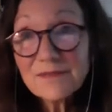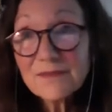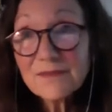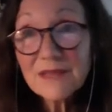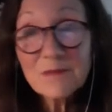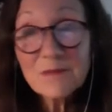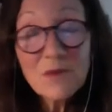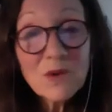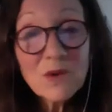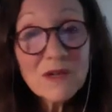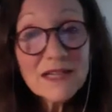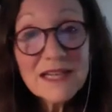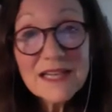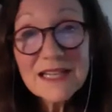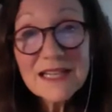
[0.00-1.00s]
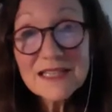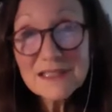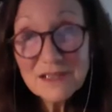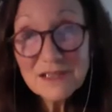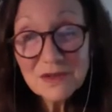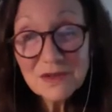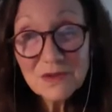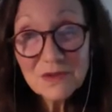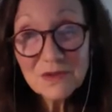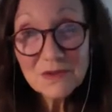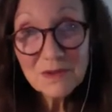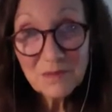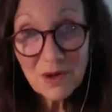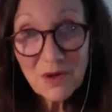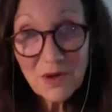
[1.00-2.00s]
more kin to the
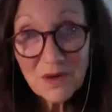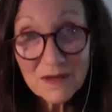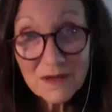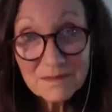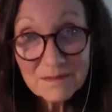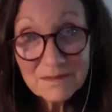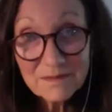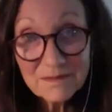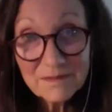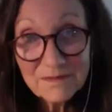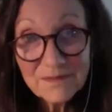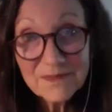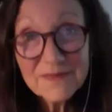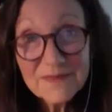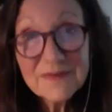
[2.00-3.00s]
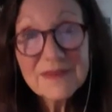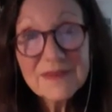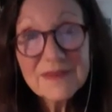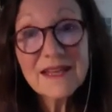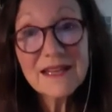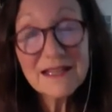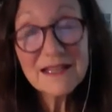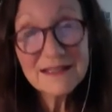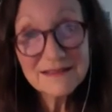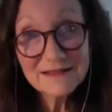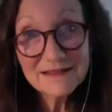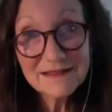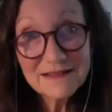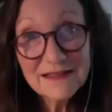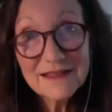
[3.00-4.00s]
poem than
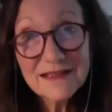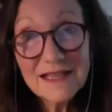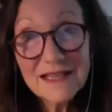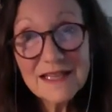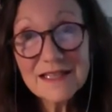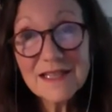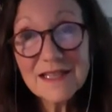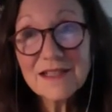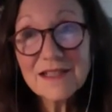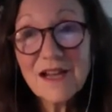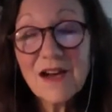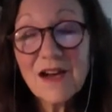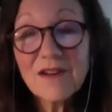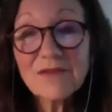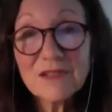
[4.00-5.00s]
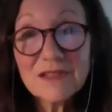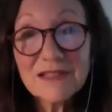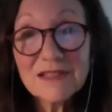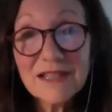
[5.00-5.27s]
a novel.